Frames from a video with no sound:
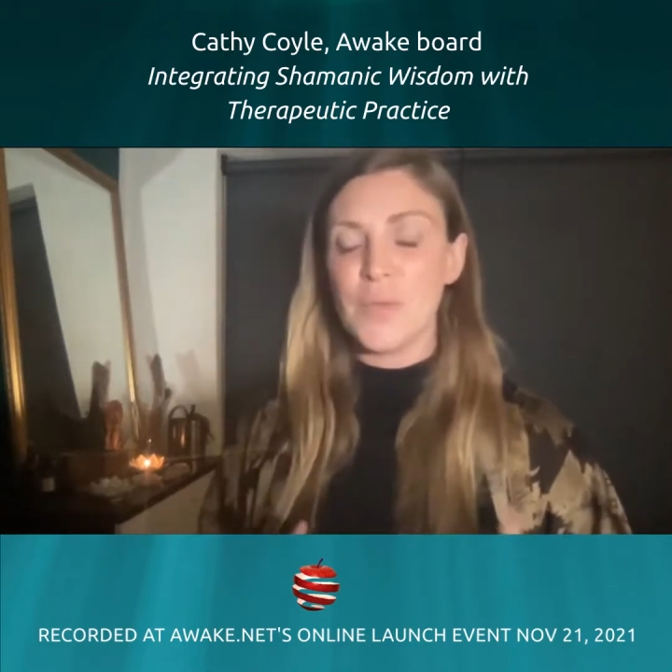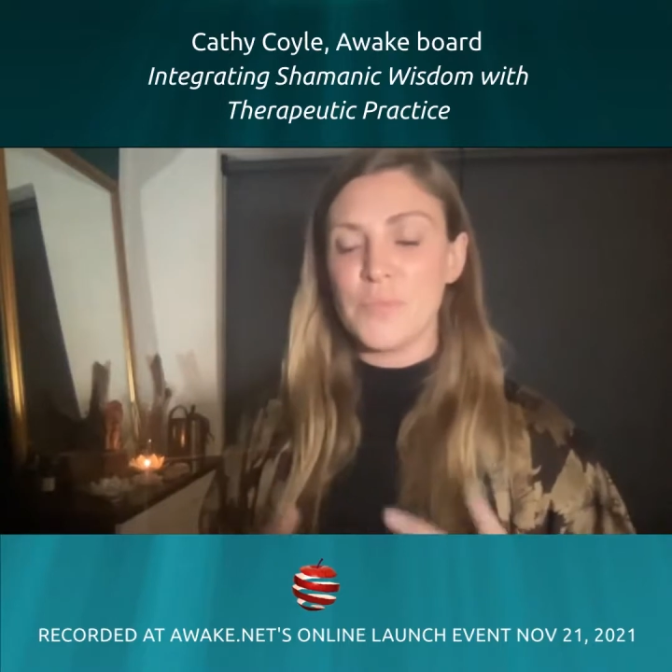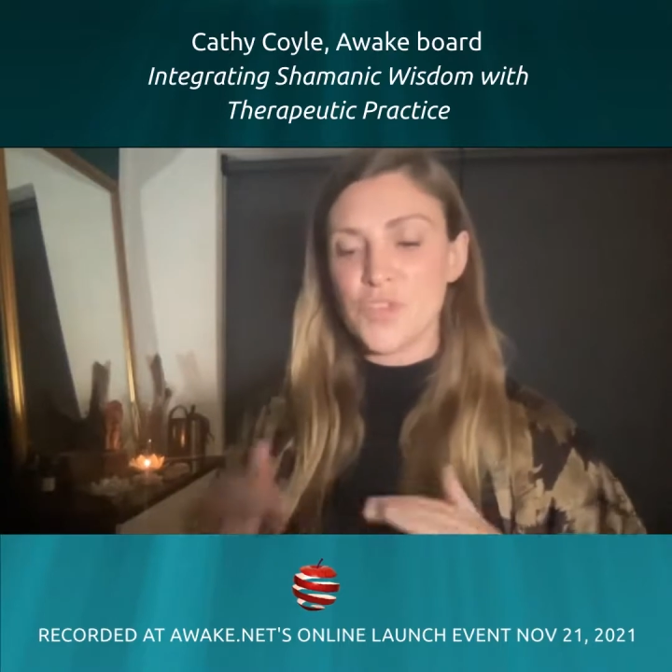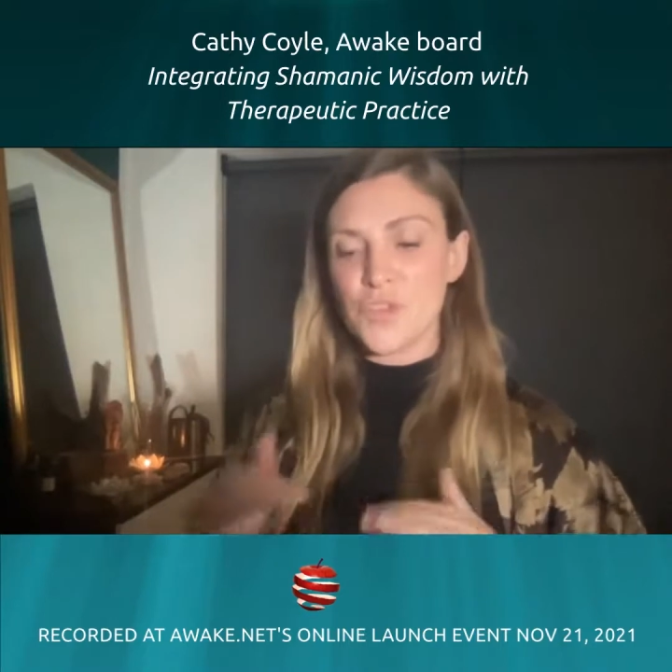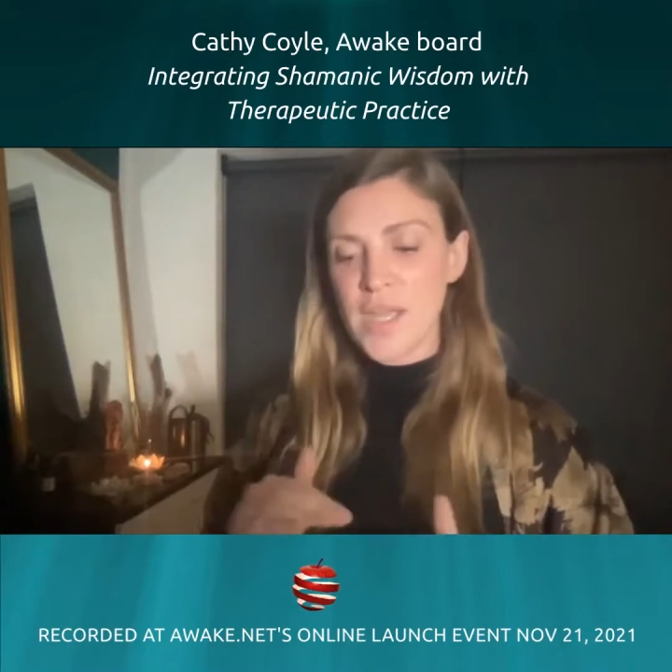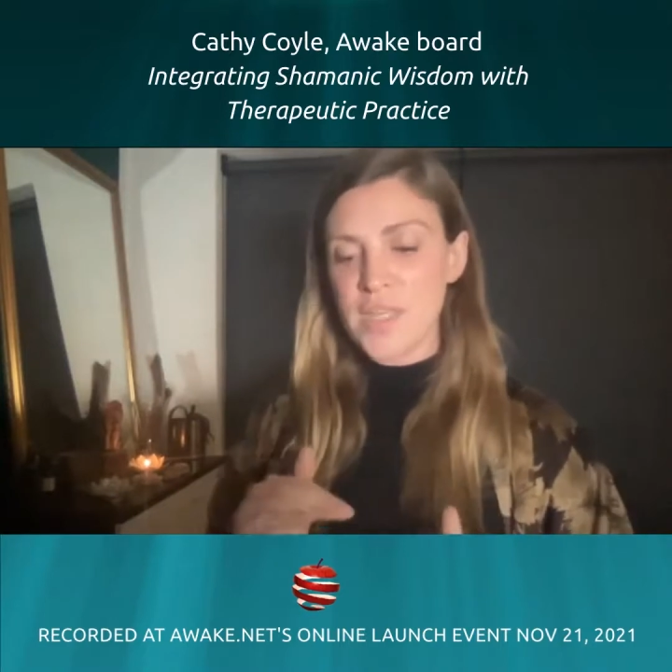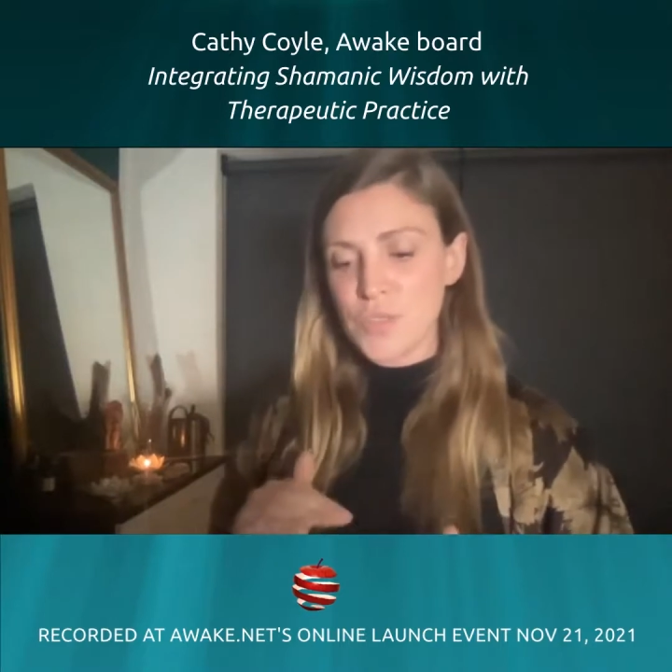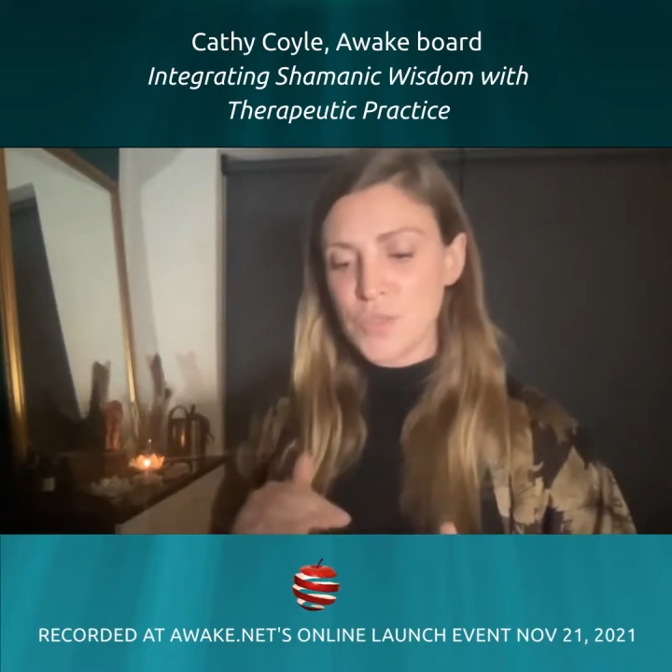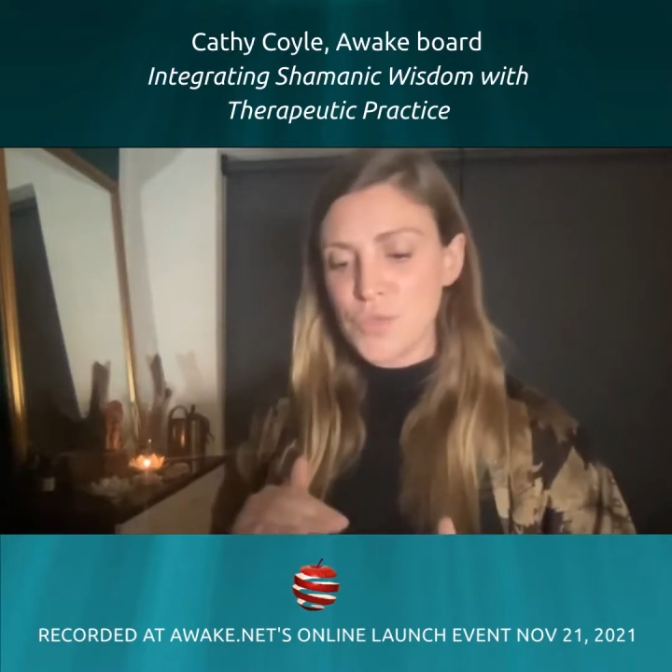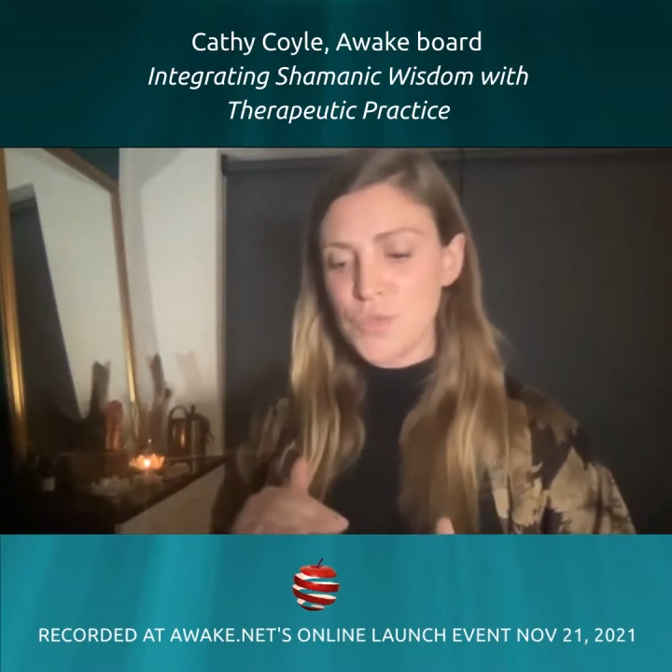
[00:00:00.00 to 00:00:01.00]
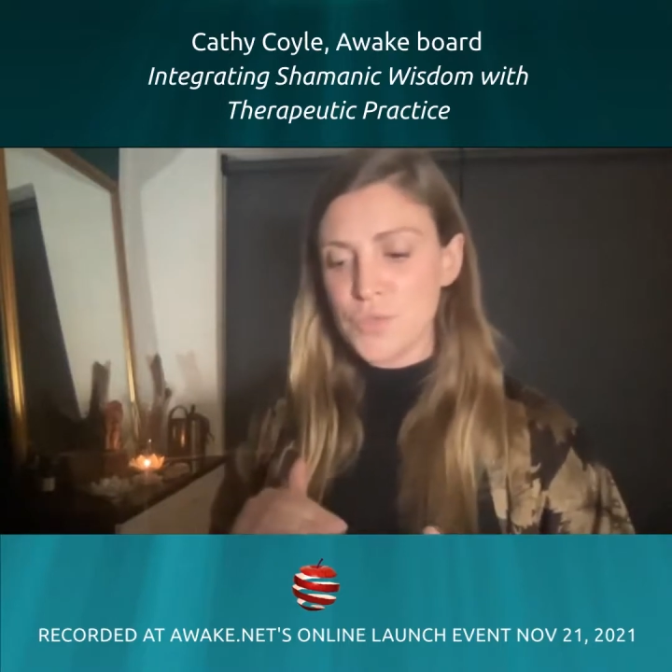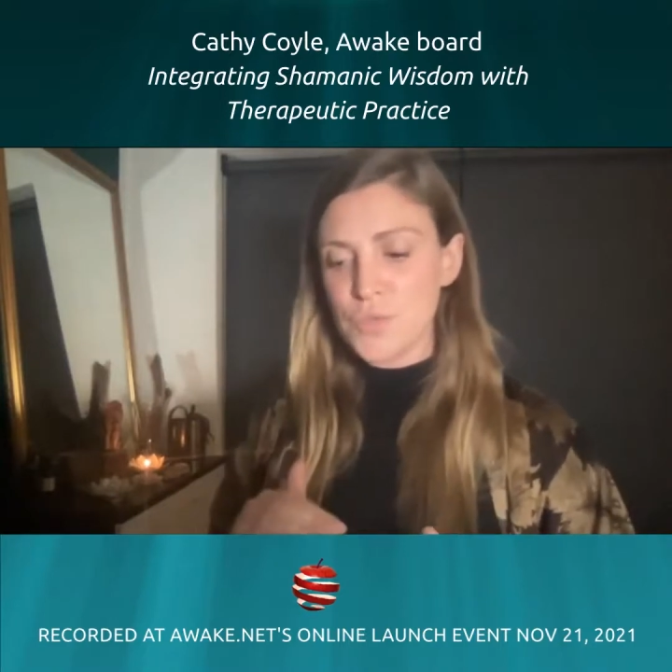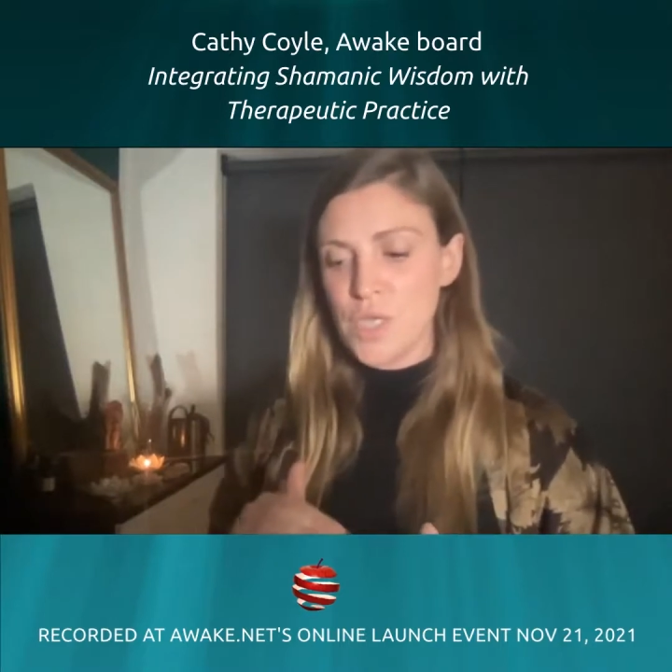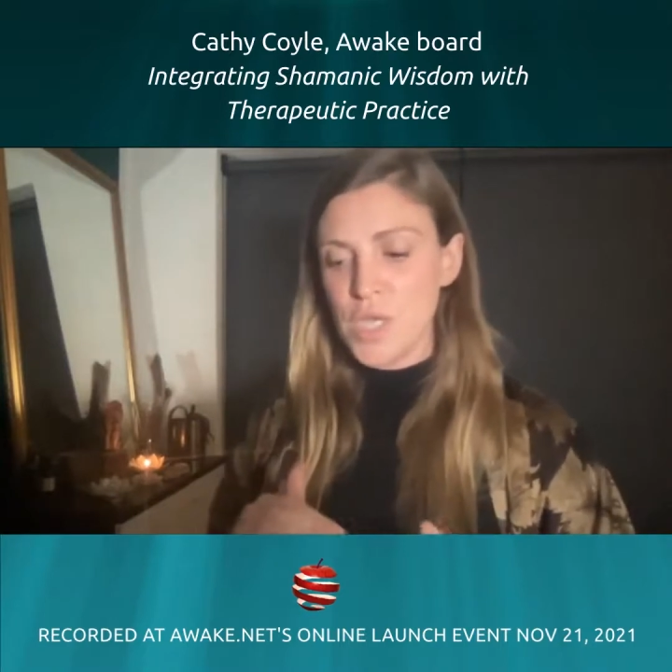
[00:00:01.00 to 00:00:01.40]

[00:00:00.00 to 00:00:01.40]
I'm trying to